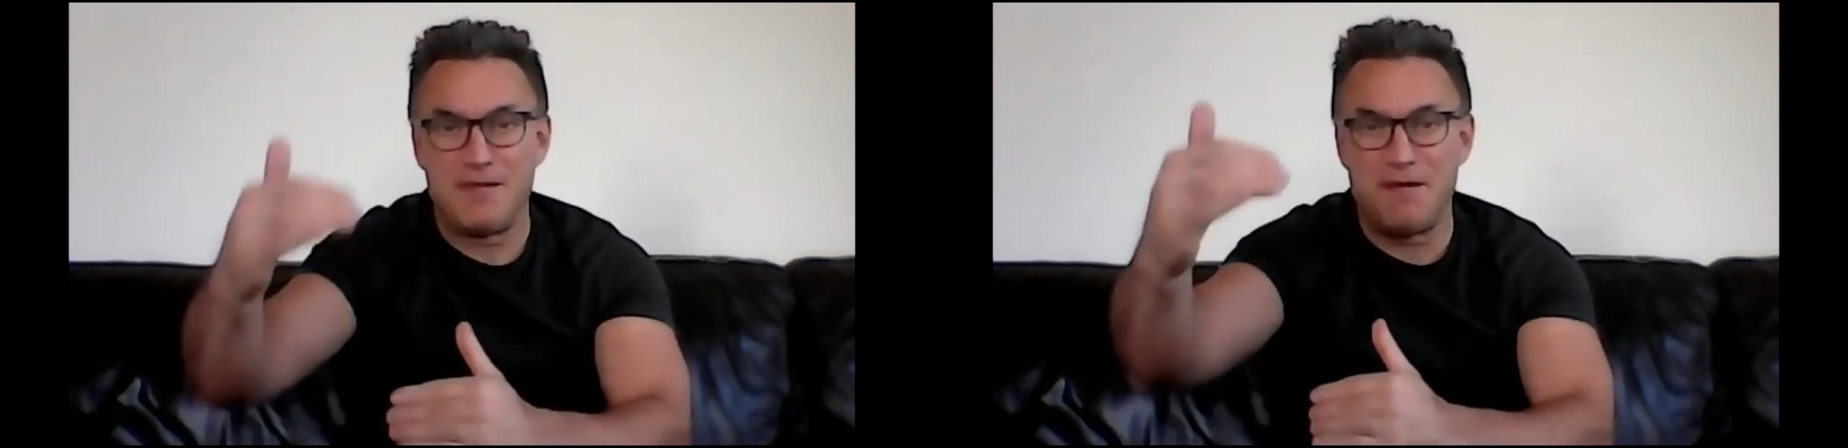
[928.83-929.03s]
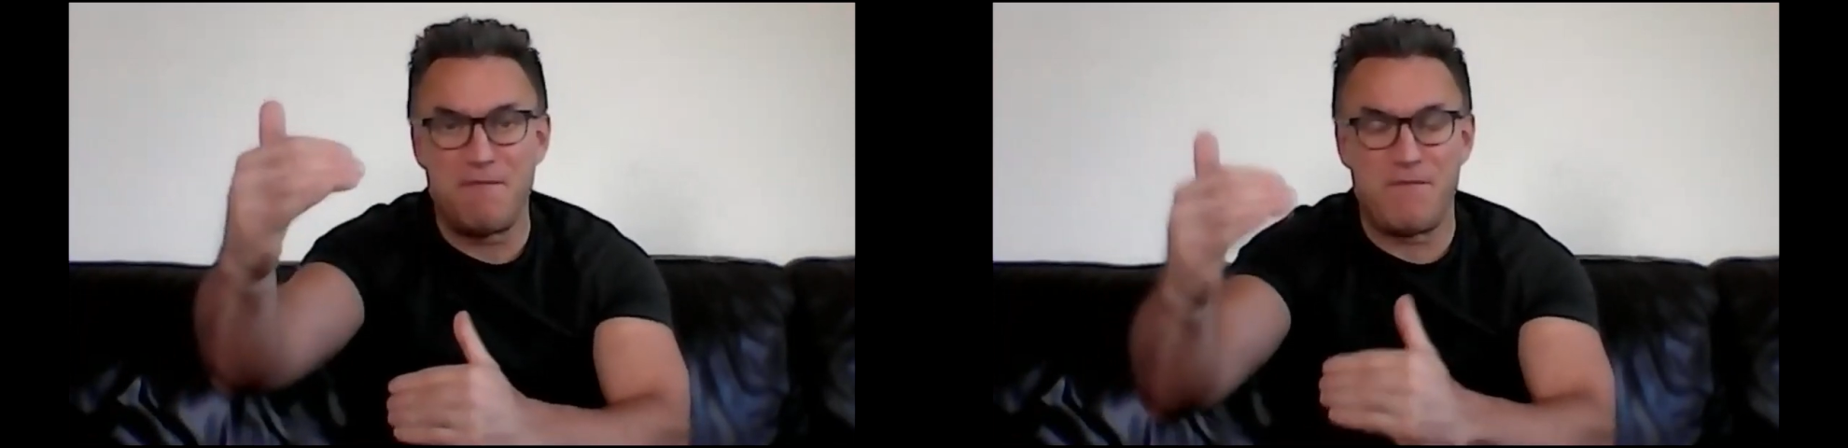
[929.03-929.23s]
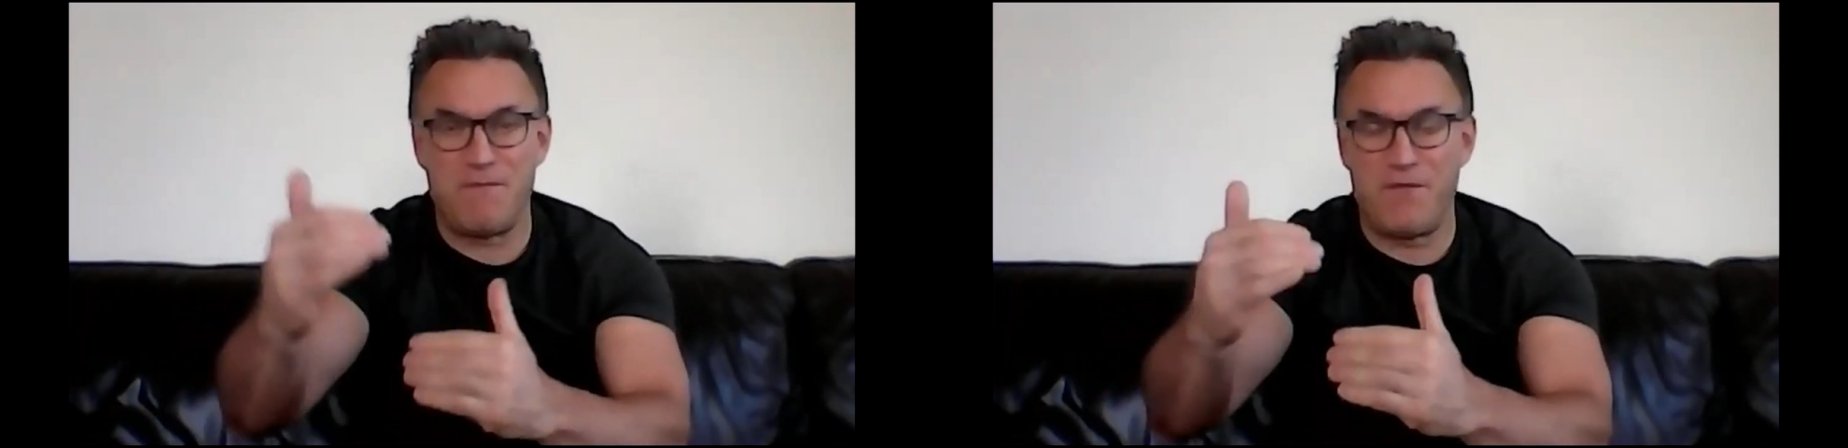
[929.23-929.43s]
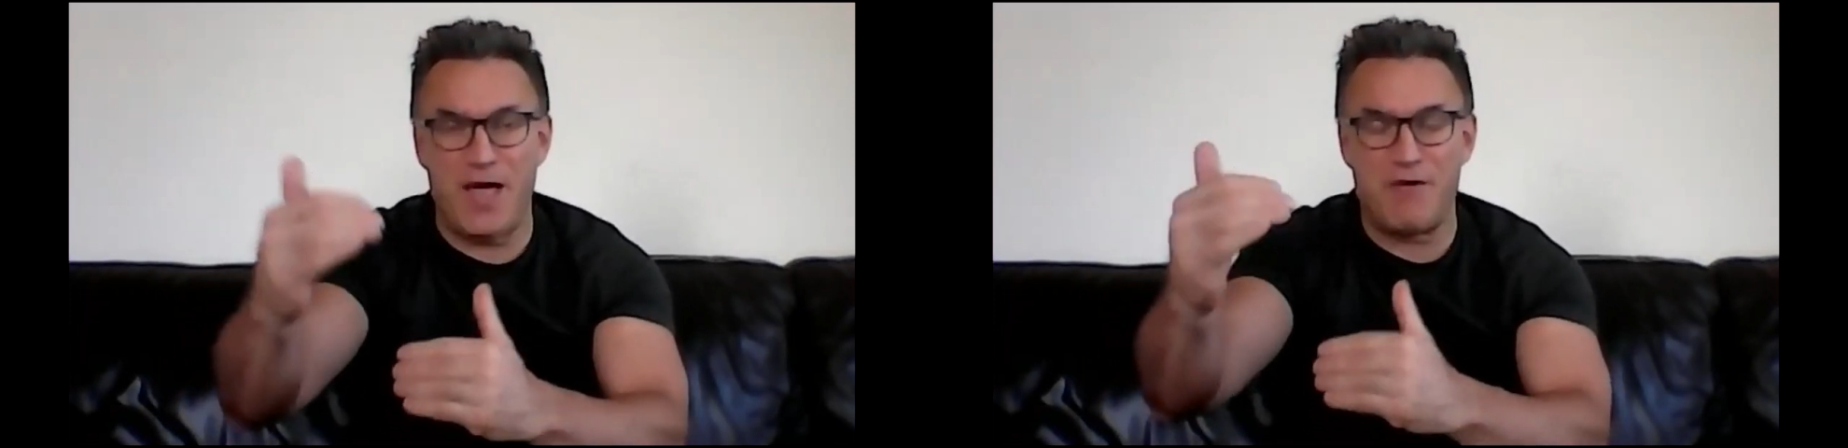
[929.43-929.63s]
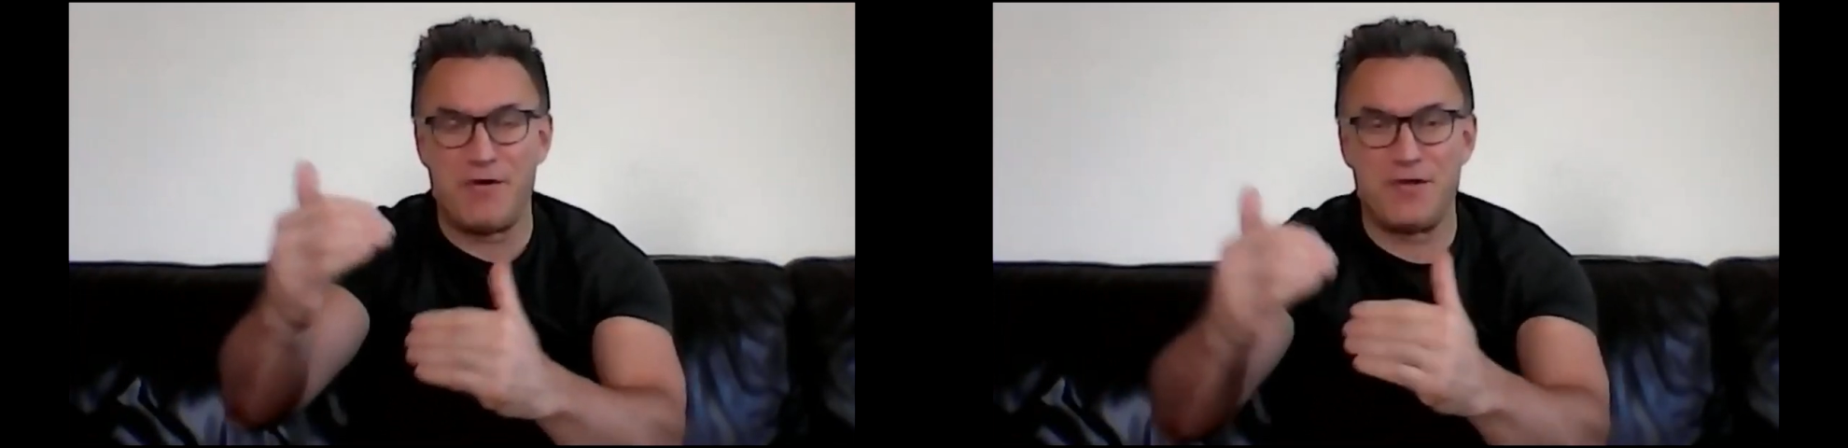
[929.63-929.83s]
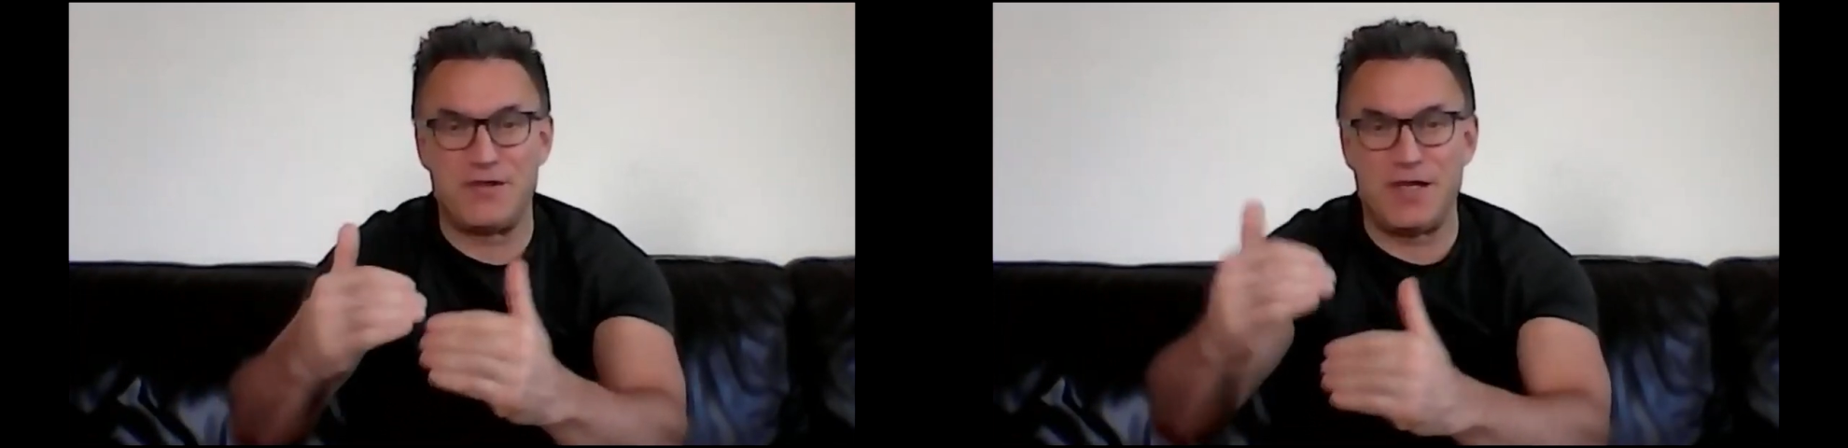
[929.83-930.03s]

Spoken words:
the various,